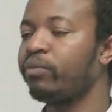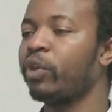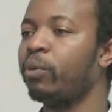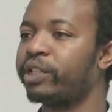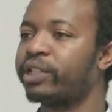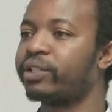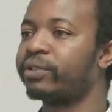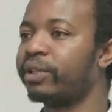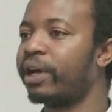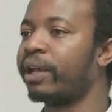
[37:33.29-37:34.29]
what
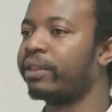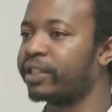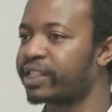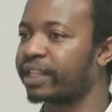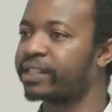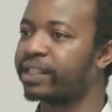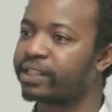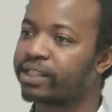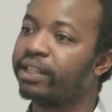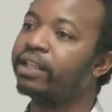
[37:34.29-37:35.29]
uh, the
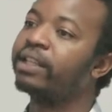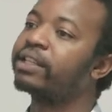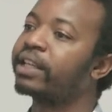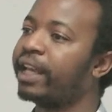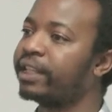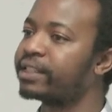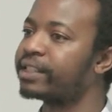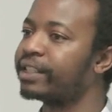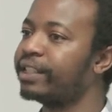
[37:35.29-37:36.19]
success case.